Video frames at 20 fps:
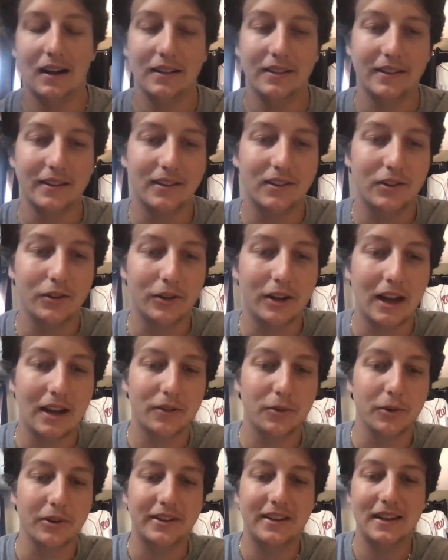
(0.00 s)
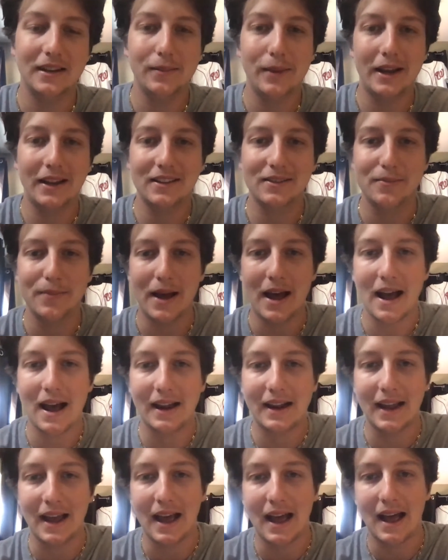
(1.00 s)
These two guys were teammates
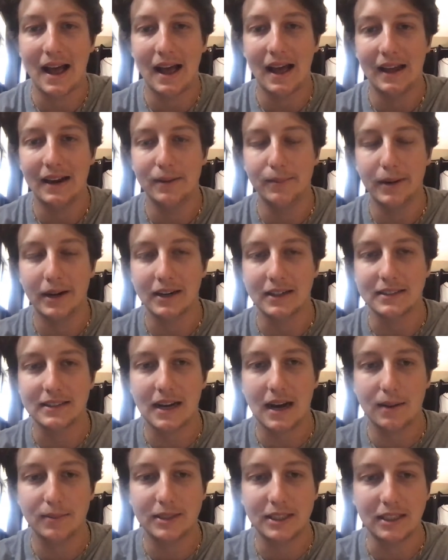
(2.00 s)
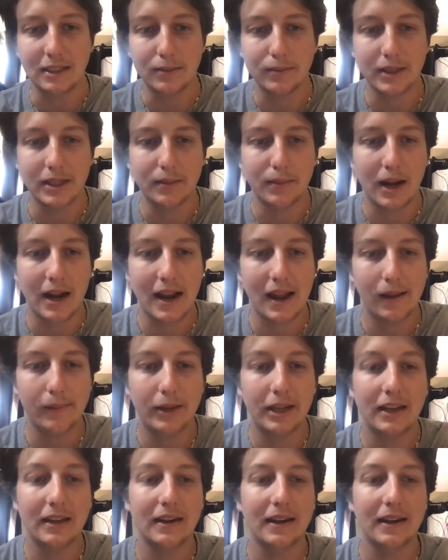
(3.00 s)
back at American Top Team in Miami.